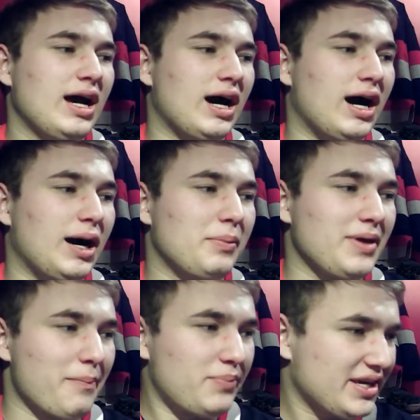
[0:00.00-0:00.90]
Yeah,
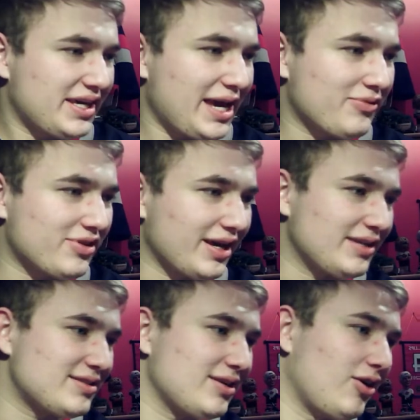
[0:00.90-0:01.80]
big game tonight: